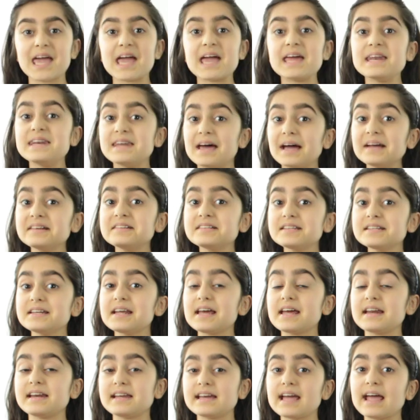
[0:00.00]
In
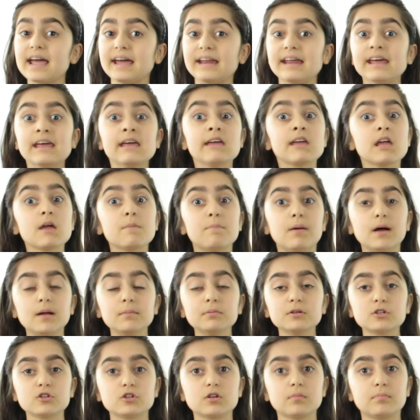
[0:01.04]
1988, he
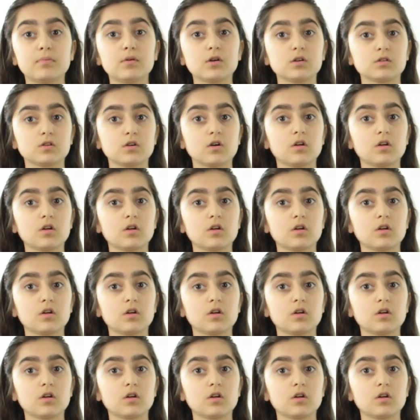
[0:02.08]
published a book